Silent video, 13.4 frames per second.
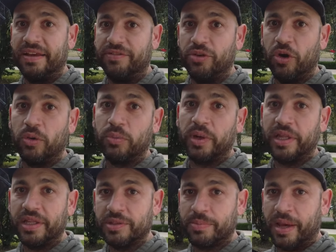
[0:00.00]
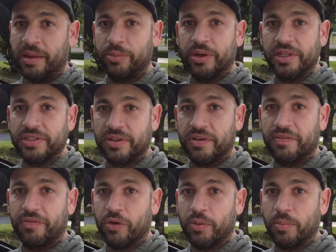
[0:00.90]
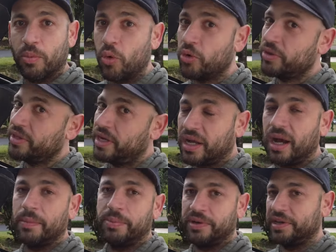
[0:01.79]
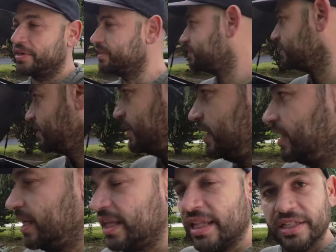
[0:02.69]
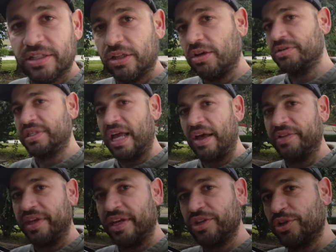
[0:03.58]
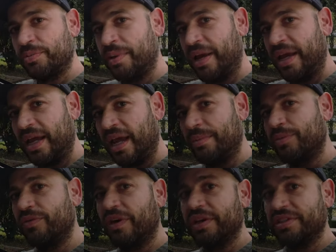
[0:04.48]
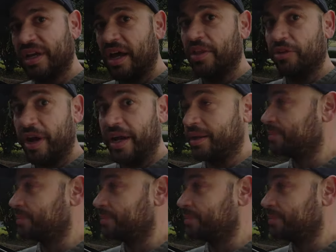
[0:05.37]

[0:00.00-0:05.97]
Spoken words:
if you own one of these bad boys for more than a couple years. Let's close down the engine bay and move on to other